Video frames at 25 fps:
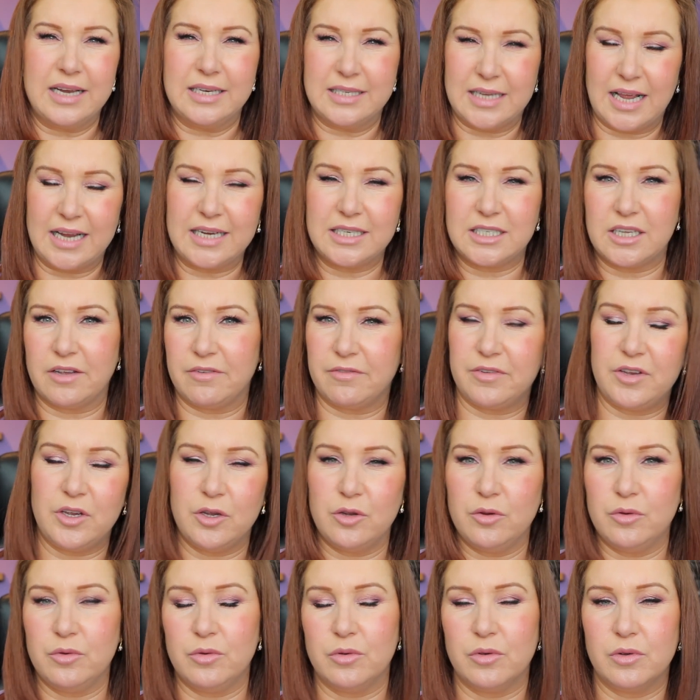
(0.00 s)
It takes a
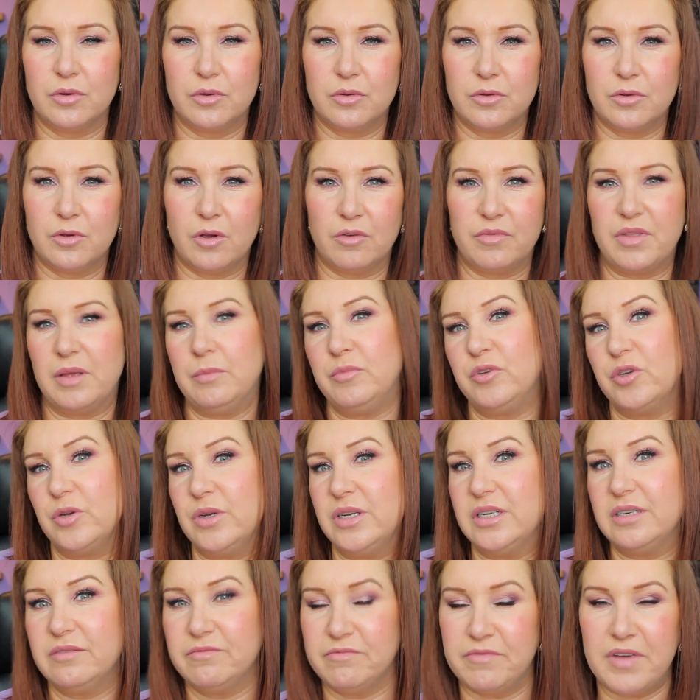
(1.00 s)
few of them
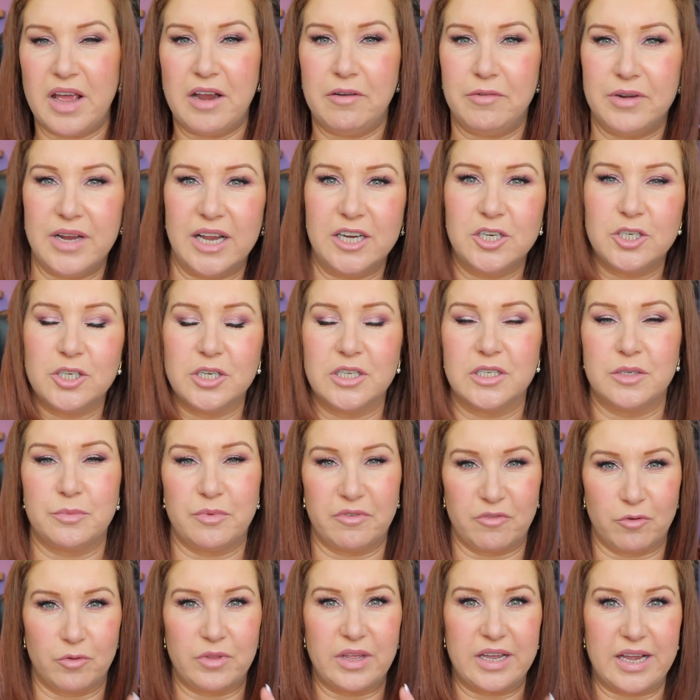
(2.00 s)
doing variations
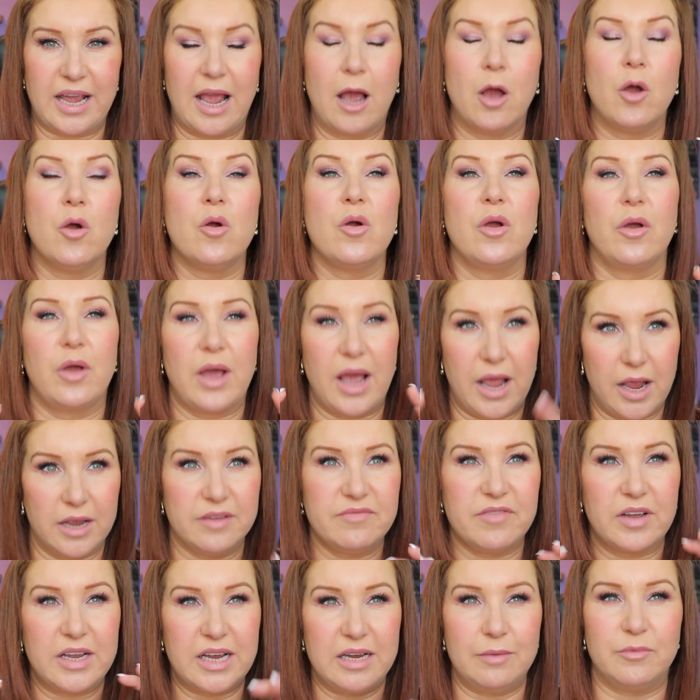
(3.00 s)
before they get, oh okay,
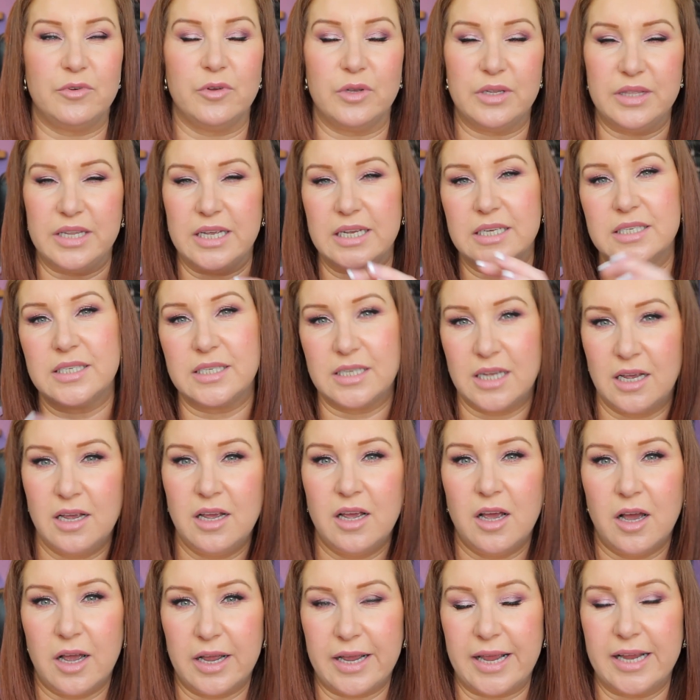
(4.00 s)
if I keep doing this
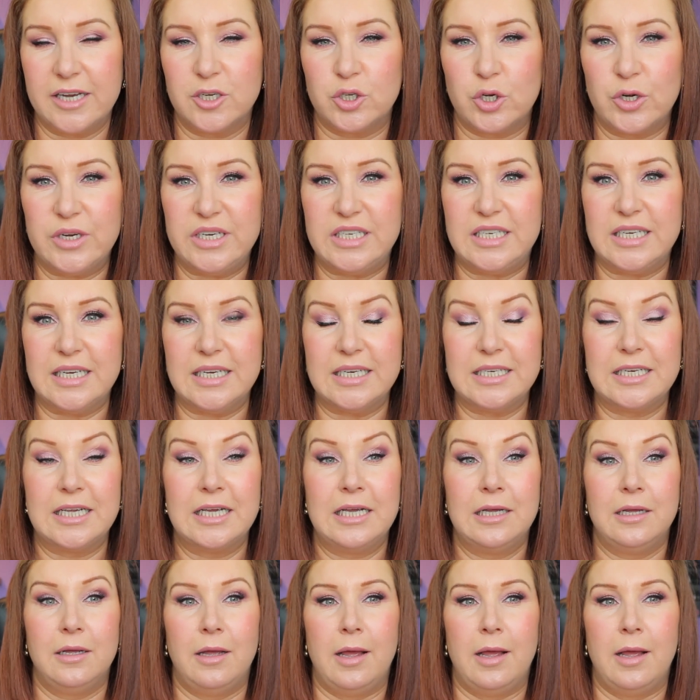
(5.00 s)
I get treated,